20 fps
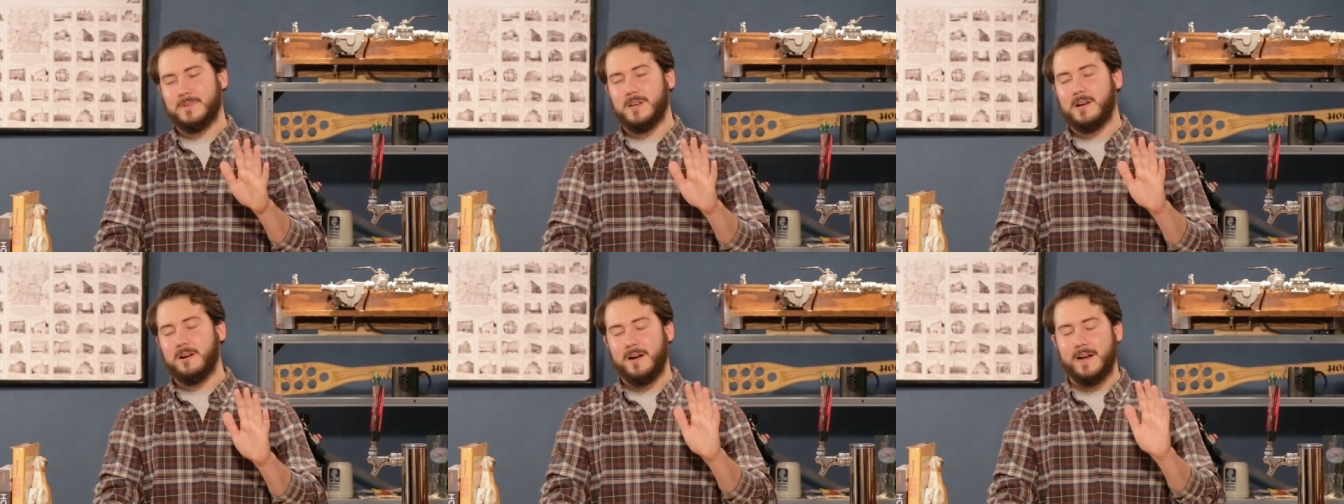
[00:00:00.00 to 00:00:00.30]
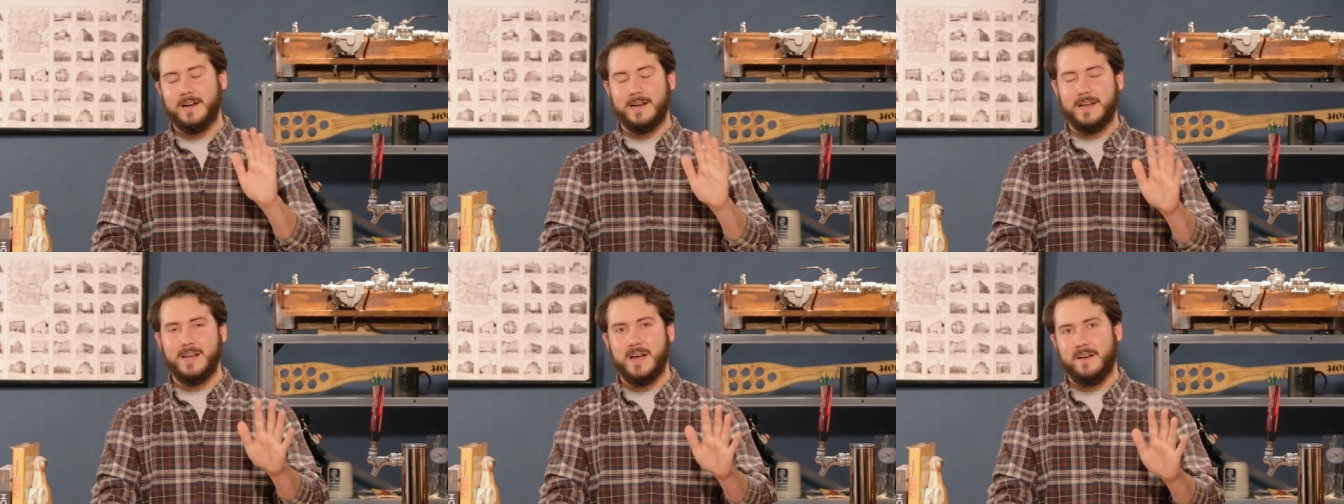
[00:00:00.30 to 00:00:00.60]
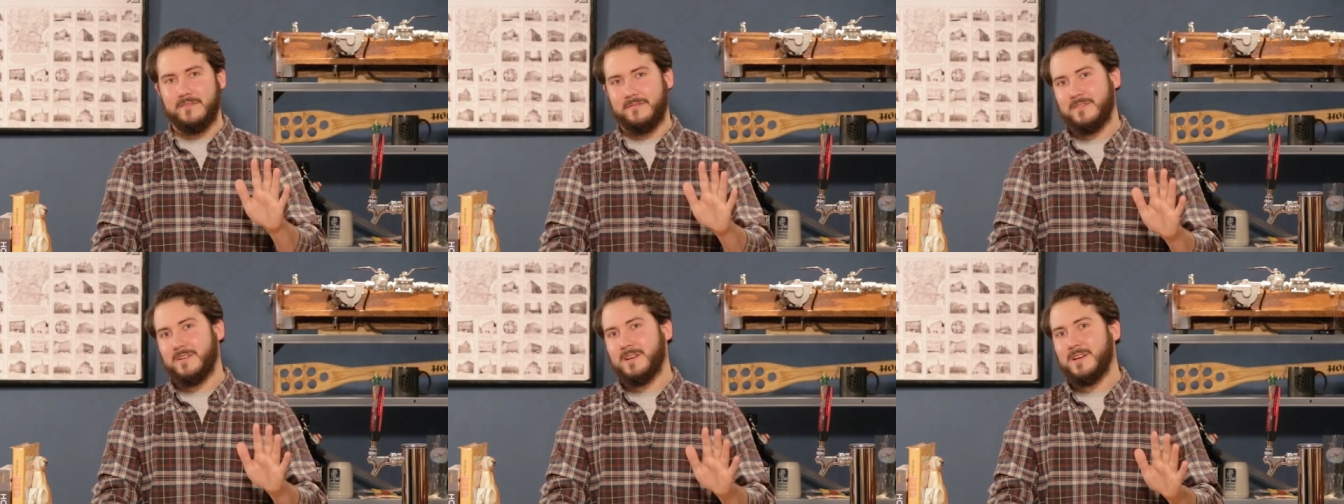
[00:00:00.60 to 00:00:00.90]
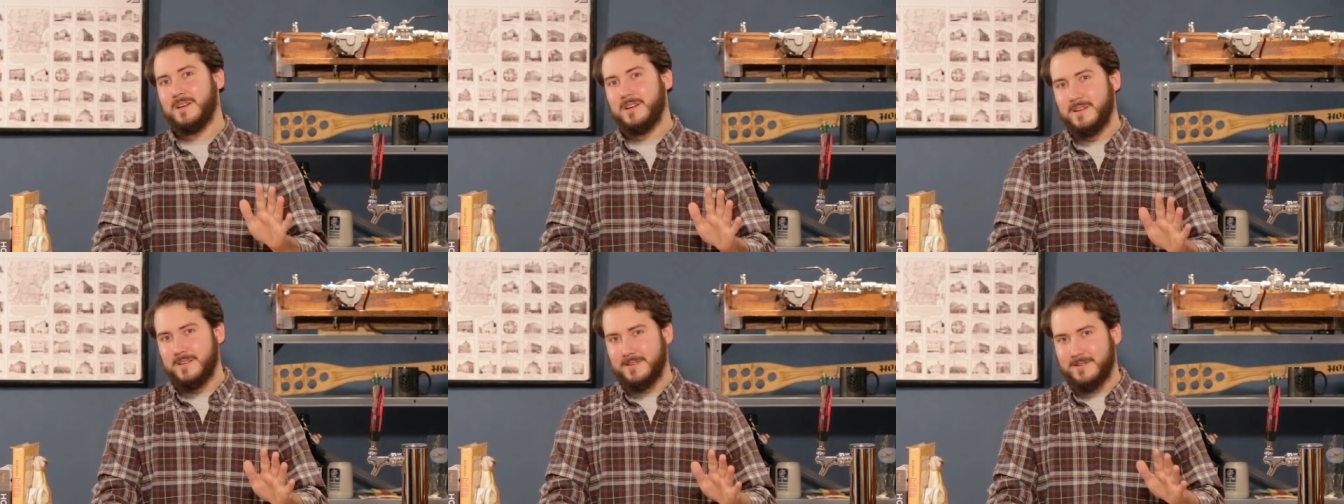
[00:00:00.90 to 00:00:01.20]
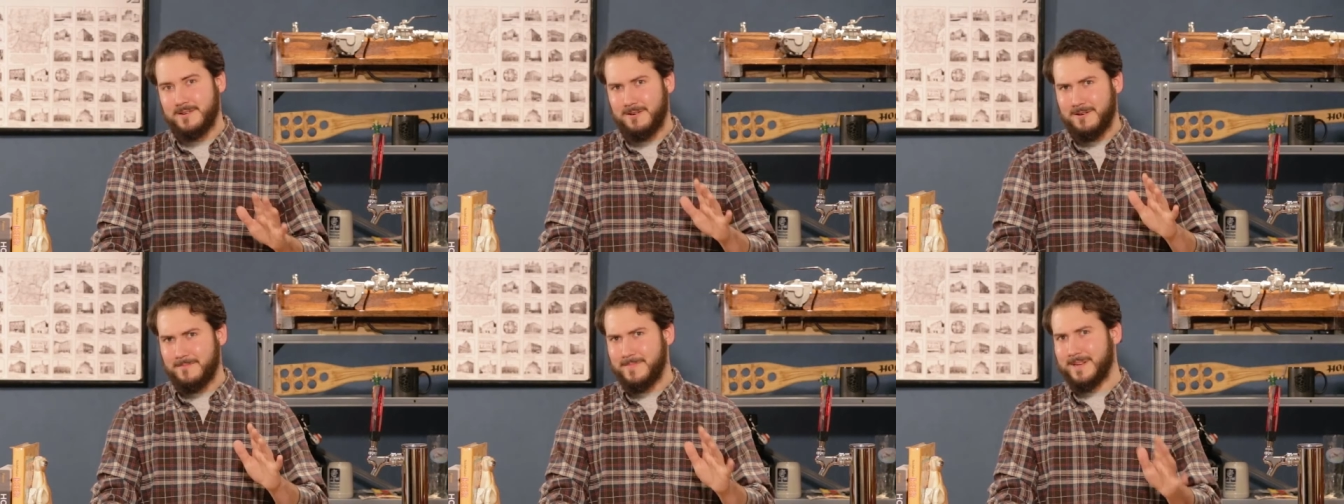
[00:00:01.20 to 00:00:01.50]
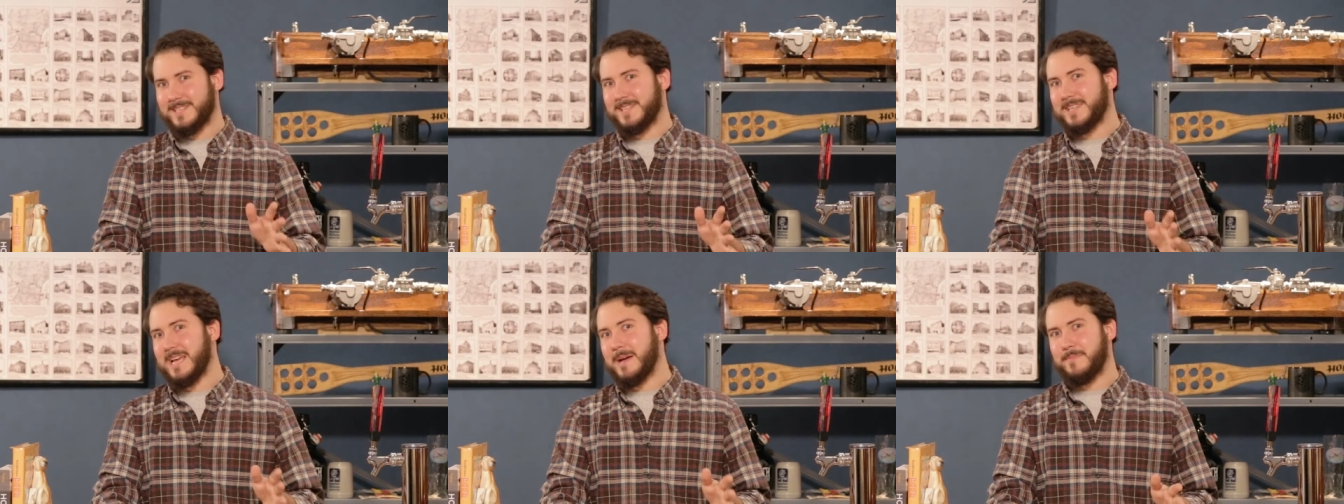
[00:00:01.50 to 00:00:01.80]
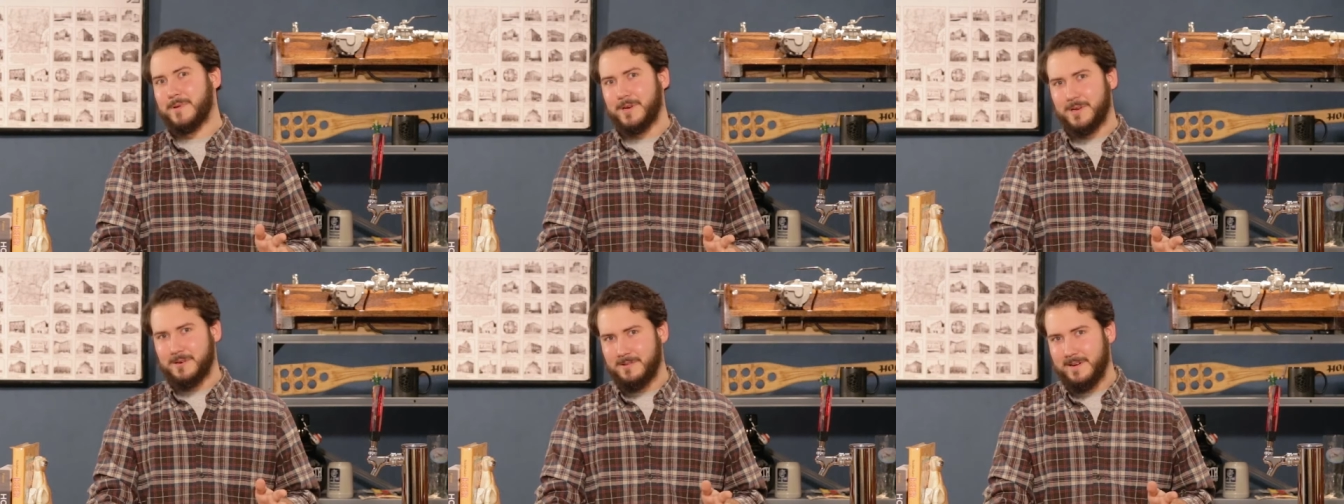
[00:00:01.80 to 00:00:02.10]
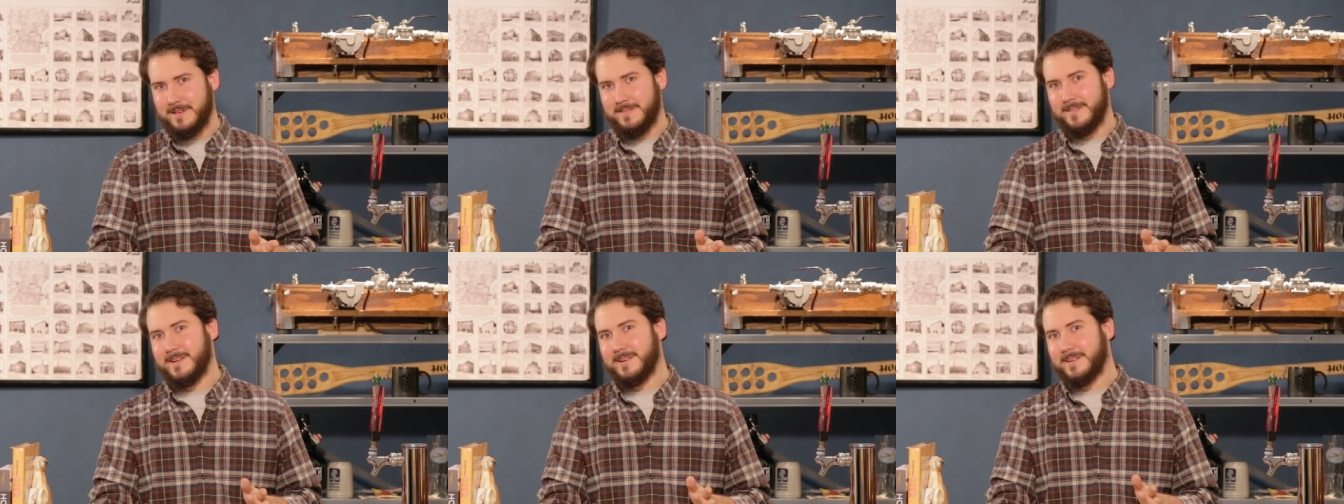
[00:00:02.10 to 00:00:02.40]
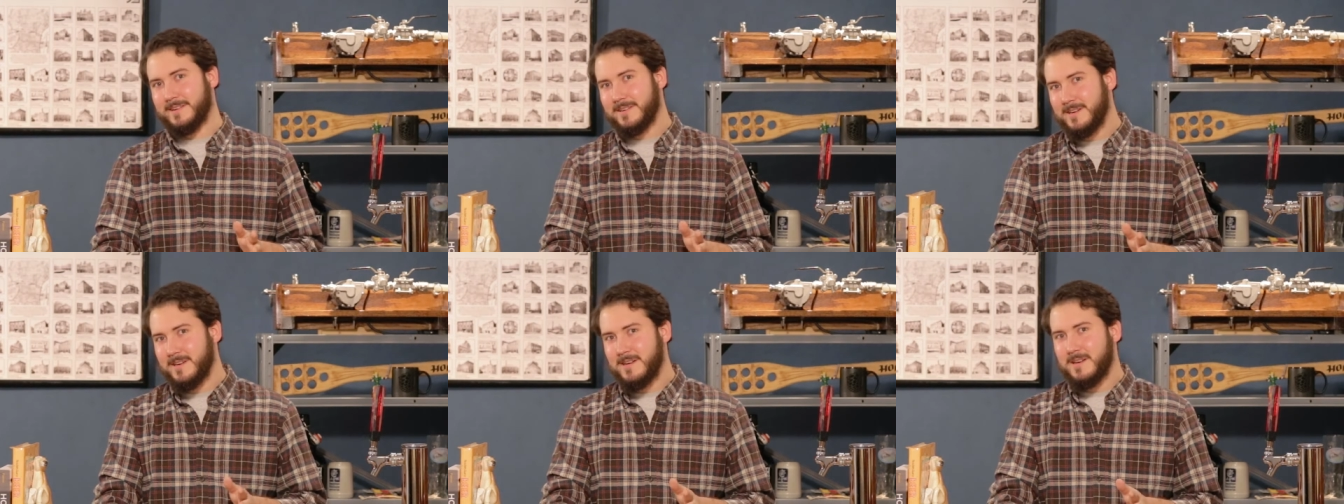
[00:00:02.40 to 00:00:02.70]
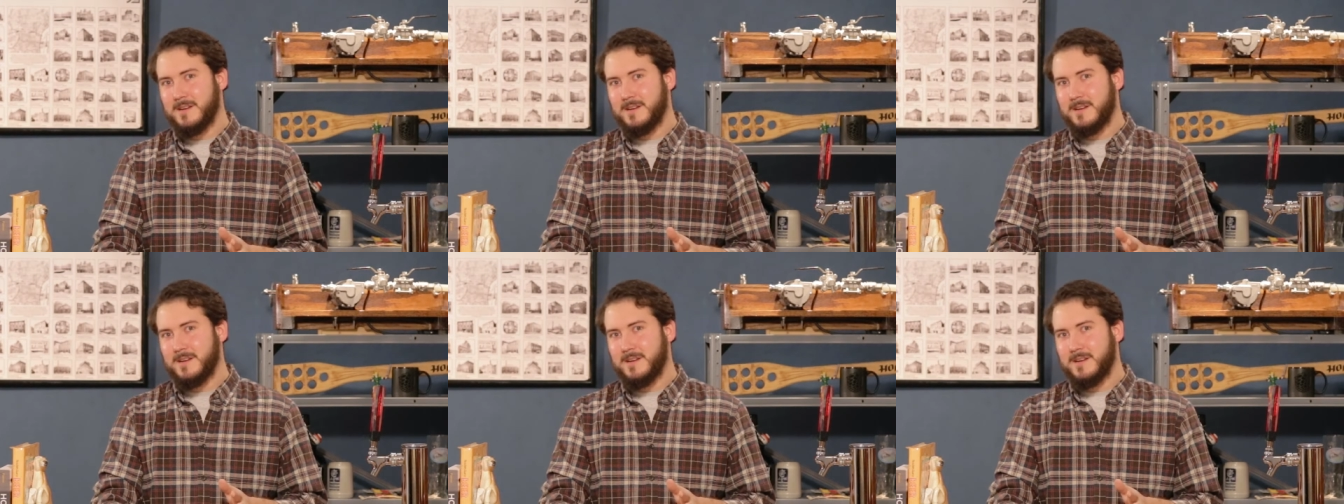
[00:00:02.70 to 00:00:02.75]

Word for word: Alright, enough. You're a bit skeptical, I think.